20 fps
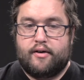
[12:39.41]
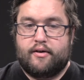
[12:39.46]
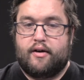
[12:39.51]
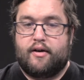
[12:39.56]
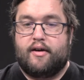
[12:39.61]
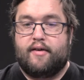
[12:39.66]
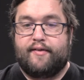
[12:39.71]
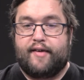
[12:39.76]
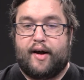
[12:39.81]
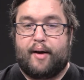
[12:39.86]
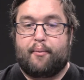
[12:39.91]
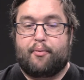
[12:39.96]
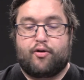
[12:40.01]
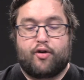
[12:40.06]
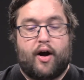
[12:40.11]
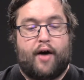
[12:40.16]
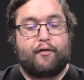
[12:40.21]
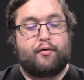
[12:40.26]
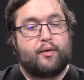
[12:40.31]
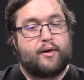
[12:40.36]
to develop
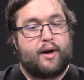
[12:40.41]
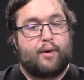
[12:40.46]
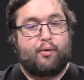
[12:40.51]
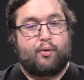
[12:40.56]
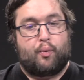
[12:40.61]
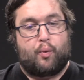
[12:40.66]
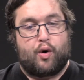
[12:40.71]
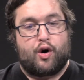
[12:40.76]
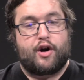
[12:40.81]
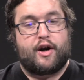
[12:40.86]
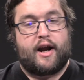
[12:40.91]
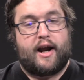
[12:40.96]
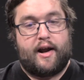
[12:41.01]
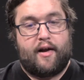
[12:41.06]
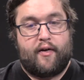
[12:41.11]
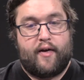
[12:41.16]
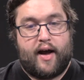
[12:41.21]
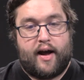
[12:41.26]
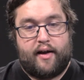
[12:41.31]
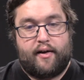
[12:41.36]
software that would work
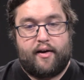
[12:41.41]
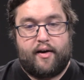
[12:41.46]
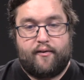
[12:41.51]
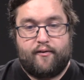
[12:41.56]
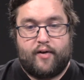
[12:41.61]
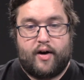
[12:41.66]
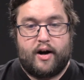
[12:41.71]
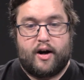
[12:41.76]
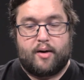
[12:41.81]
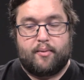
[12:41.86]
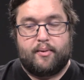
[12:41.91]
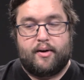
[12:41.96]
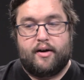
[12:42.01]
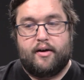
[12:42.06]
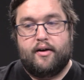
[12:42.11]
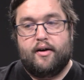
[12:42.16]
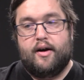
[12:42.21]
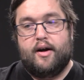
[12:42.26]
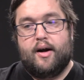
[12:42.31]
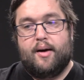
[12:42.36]
in that environment.